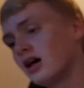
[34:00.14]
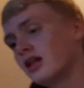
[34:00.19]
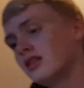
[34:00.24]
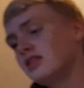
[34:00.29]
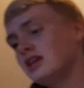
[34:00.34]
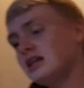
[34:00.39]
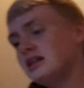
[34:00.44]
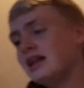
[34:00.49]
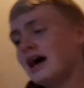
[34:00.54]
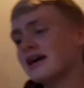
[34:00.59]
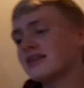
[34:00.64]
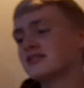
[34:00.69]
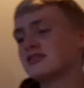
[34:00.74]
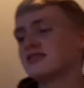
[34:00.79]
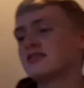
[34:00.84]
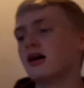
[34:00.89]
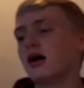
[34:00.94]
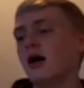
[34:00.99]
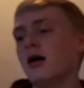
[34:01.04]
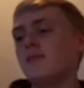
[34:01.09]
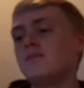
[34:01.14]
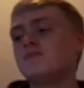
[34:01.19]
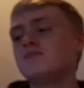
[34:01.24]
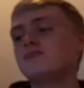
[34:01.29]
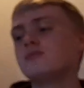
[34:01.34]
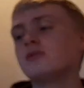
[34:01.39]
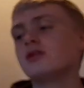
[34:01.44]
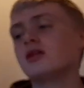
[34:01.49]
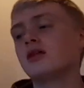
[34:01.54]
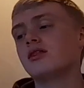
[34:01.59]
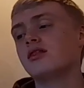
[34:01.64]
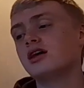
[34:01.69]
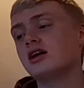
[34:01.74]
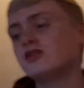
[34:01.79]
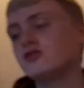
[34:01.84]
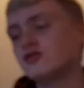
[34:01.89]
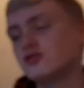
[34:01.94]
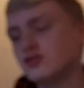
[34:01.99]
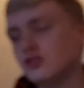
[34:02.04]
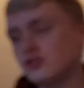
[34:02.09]
The next thing
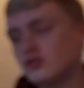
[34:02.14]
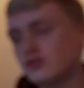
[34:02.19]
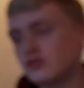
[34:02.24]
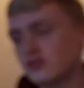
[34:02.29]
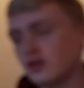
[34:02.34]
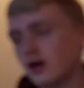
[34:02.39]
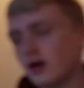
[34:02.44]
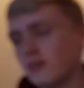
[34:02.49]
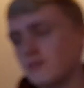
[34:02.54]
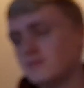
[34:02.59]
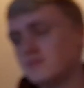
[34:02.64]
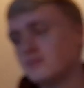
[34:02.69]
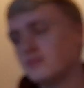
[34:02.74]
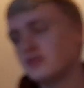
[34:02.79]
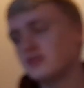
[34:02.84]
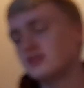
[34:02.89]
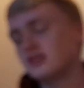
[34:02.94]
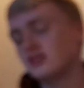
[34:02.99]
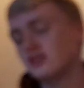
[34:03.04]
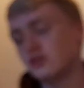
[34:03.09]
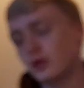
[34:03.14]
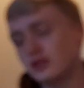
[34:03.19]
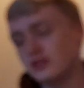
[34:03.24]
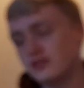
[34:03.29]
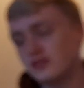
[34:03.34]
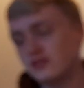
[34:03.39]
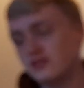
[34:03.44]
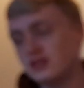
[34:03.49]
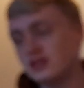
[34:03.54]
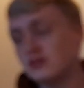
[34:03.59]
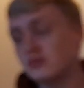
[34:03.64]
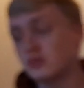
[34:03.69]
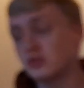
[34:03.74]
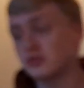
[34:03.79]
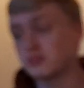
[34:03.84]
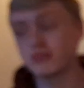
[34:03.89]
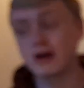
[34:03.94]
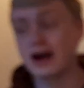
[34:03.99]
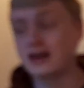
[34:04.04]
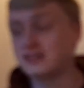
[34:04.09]
introduced since 2015
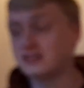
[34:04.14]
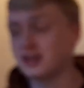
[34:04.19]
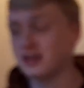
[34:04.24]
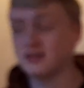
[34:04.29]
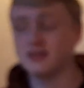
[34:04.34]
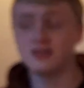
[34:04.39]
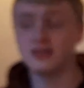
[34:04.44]
was Brexit, and